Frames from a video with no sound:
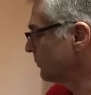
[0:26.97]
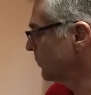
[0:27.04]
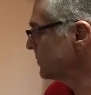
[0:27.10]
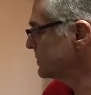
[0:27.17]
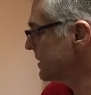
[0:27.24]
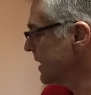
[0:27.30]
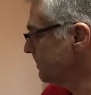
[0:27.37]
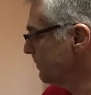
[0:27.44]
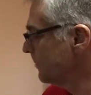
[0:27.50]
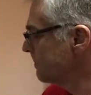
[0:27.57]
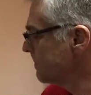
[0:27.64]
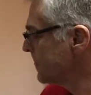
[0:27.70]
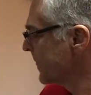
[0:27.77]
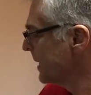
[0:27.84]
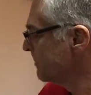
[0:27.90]
For example,
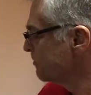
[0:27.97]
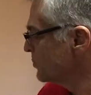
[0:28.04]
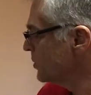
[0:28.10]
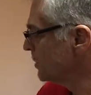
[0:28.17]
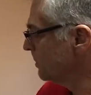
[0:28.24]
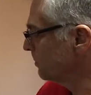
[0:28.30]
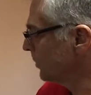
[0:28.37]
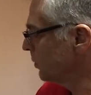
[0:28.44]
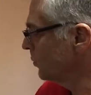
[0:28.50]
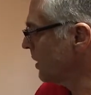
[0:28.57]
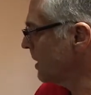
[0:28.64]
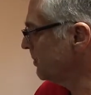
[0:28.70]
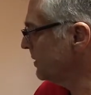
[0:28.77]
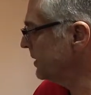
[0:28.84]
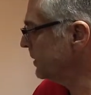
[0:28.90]
you can program